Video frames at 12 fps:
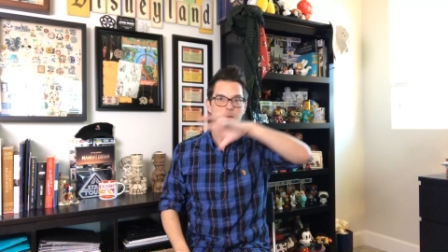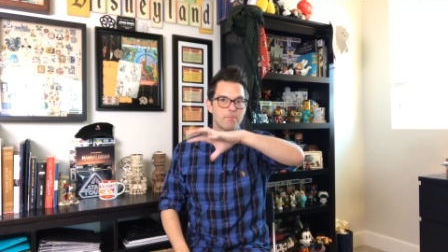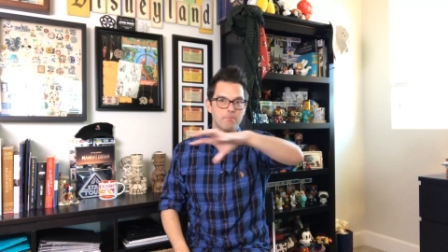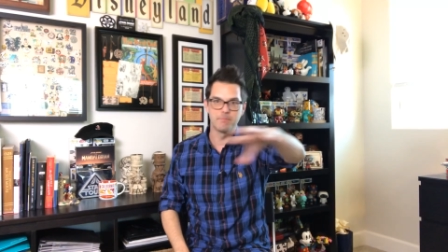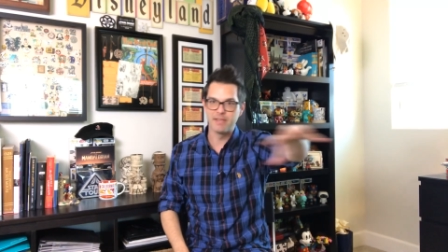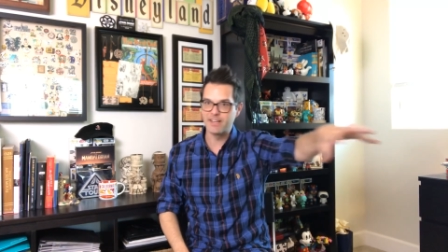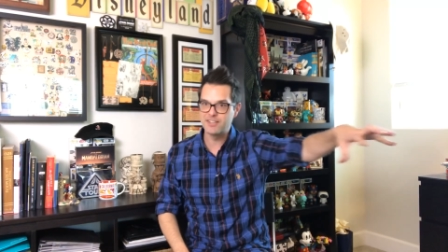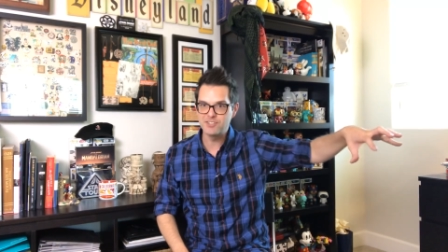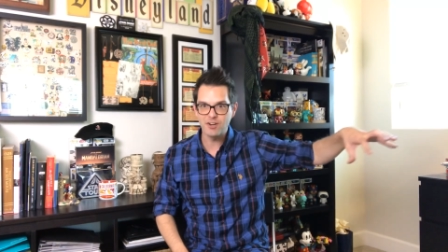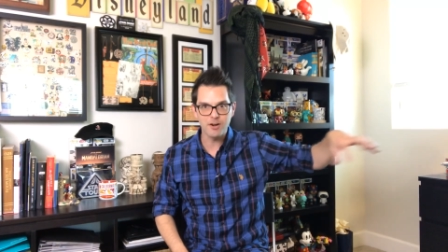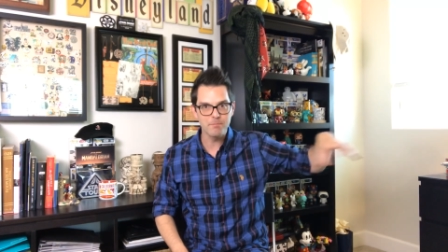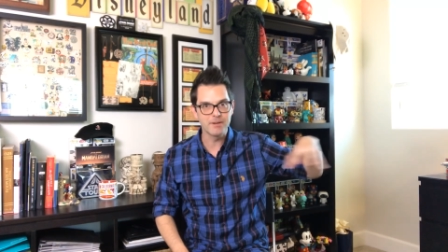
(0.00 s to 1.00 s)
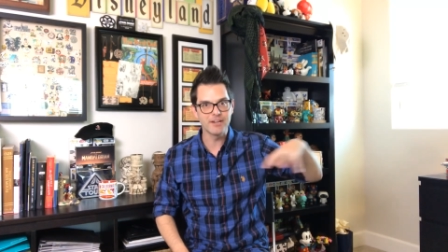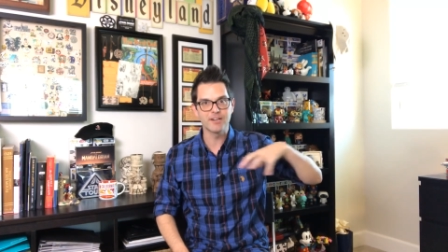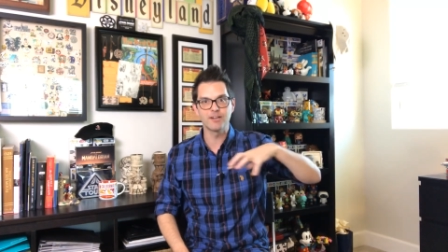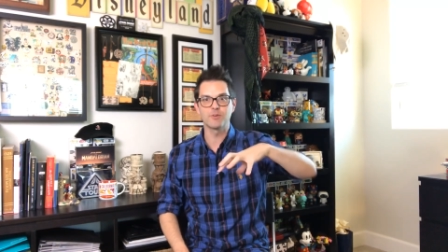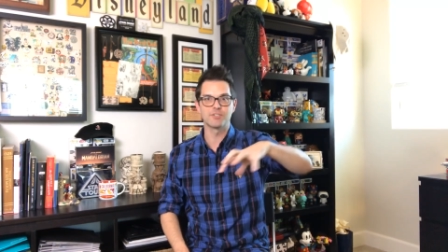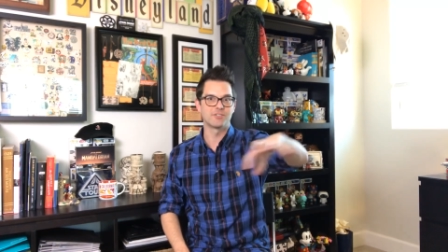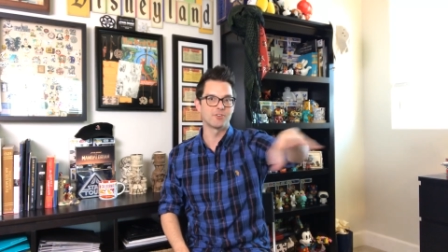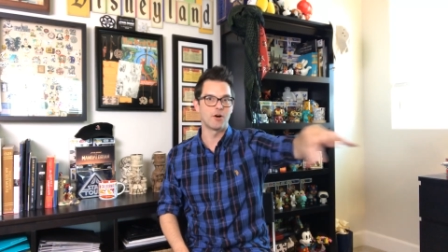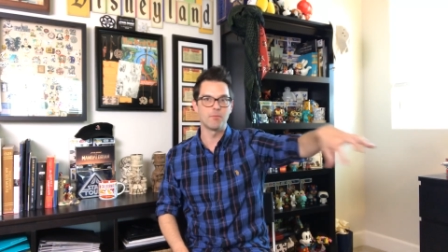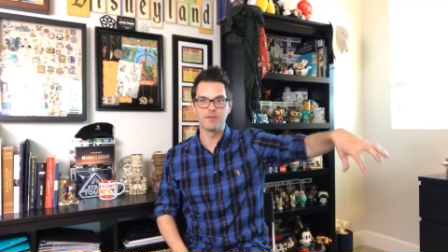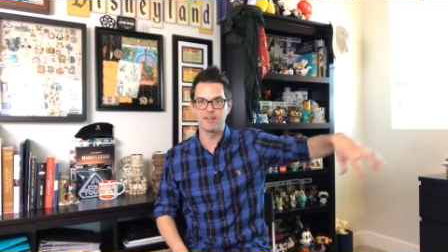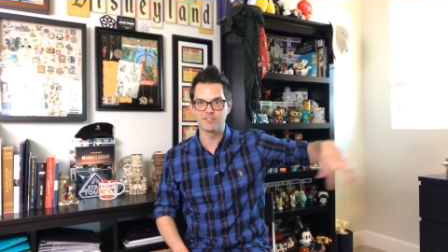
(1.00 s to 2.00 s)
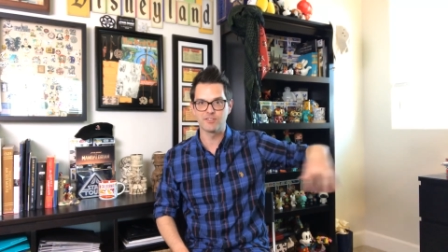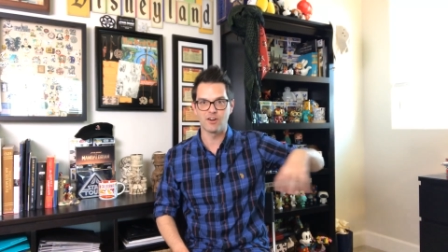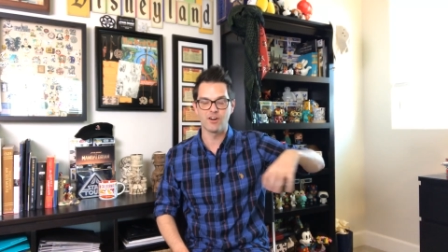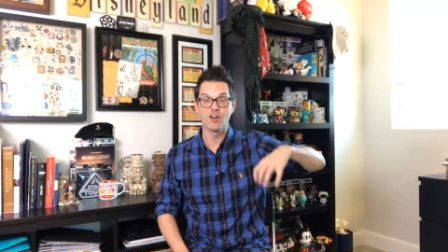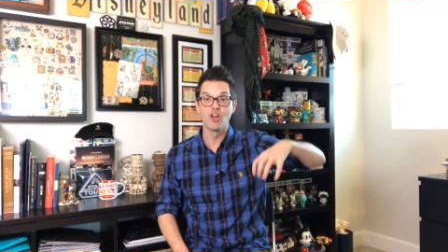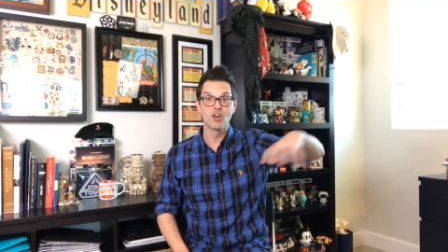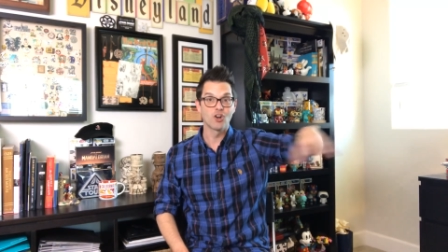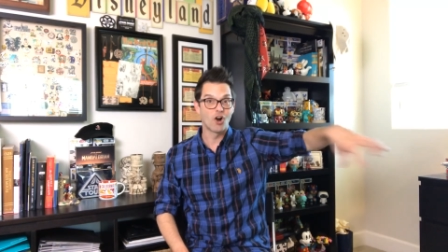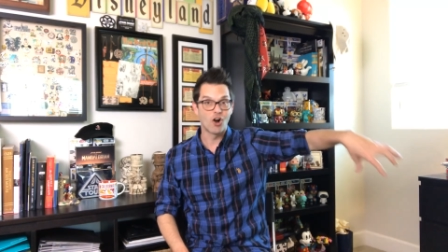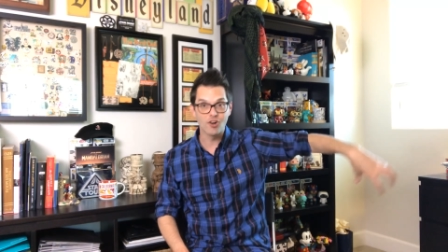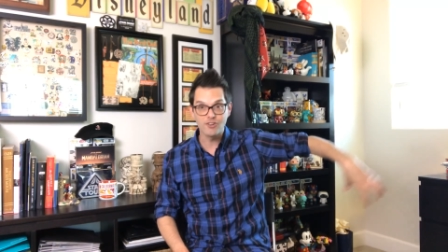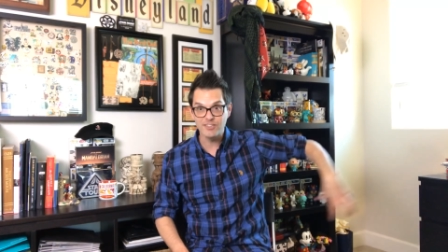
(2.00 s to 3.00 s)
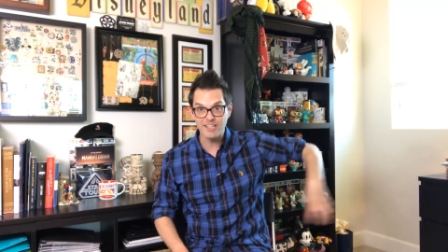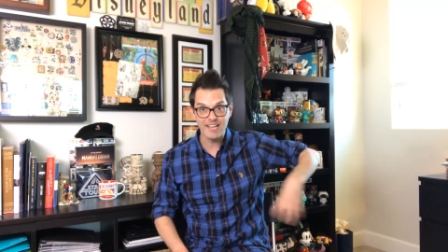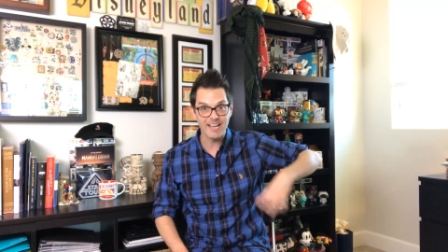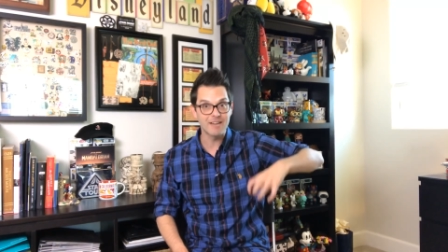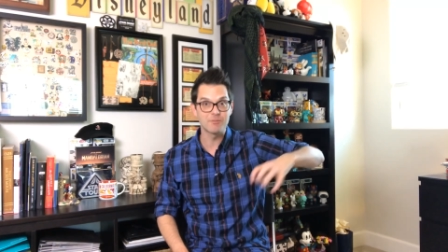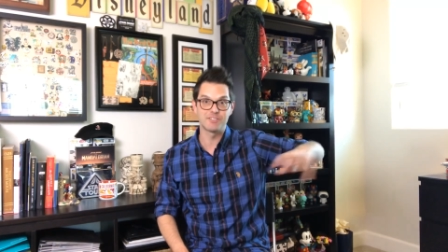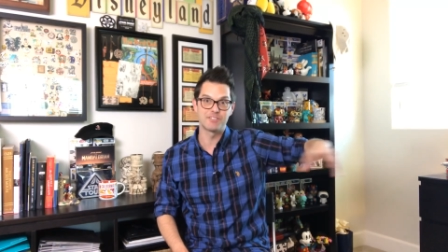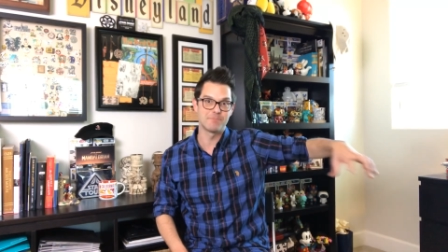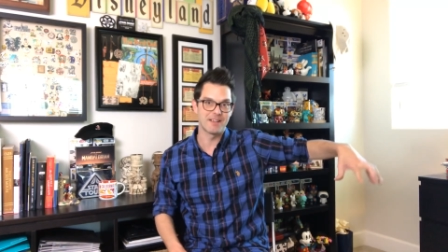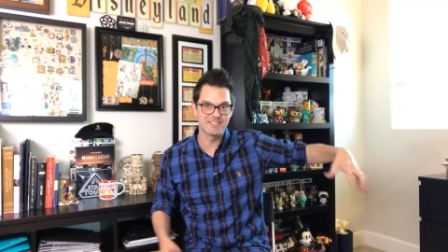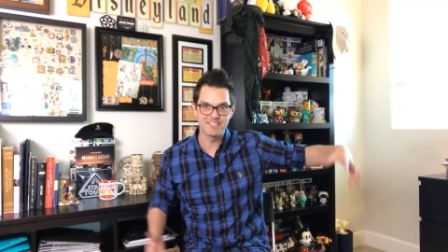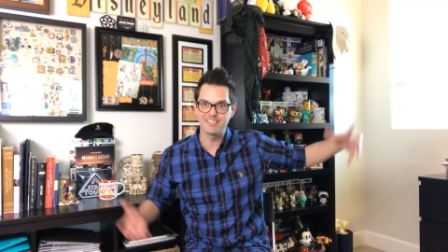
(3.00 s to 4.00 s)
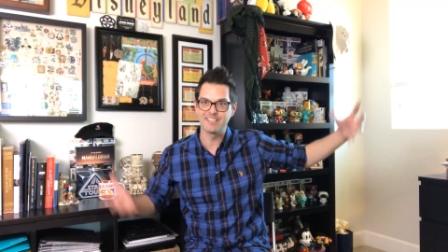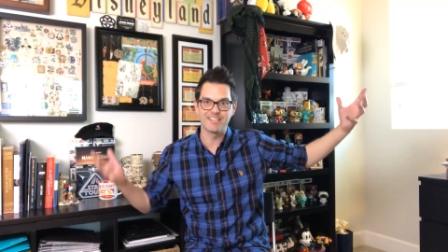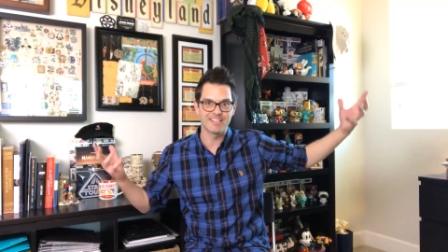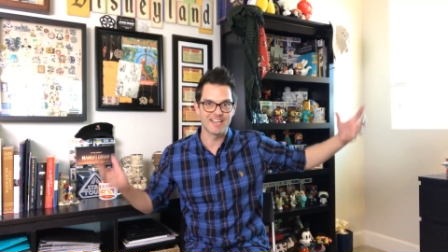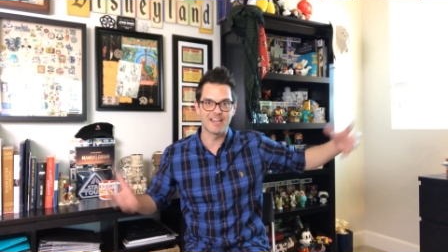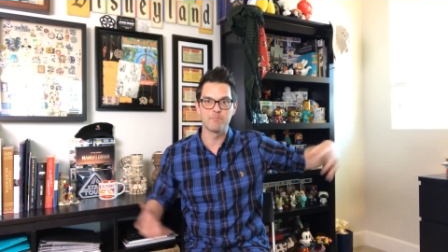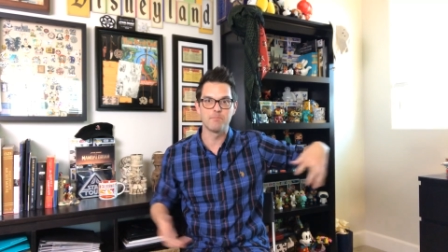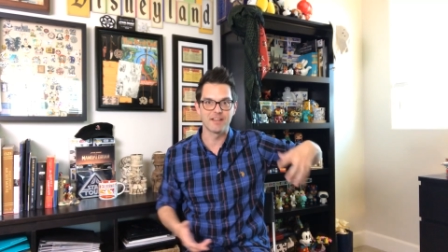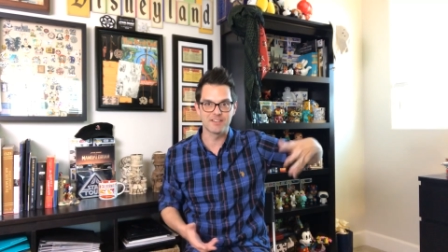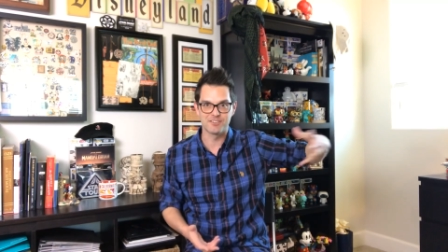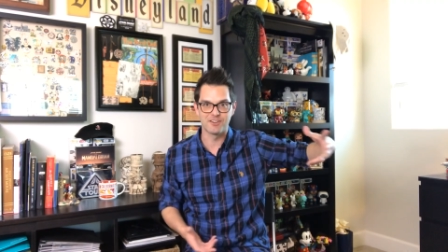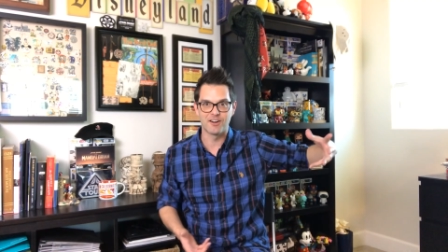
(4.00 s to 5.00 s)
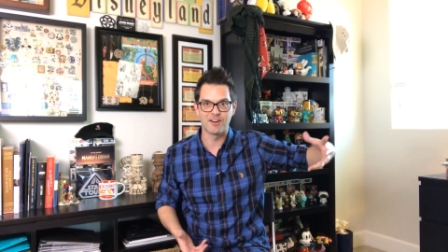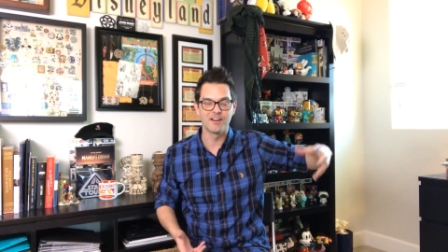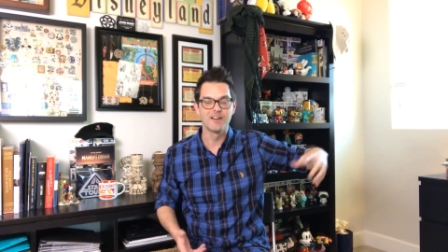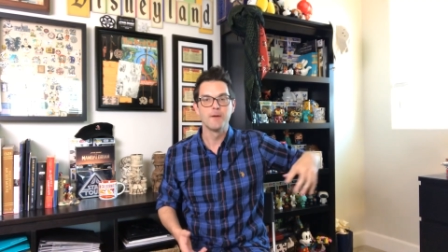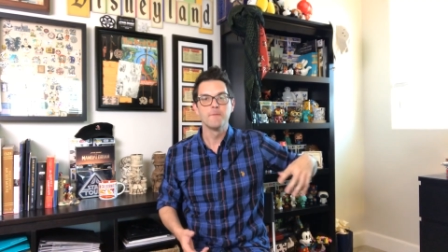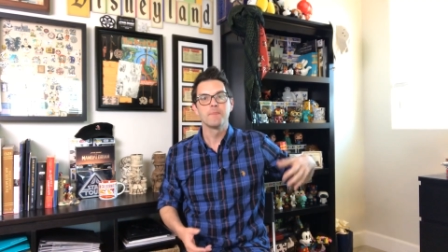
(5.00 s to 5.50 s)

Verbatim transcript: Pixar Pier, which is all Pixar, Cars Land, which is basically, again, Pixar,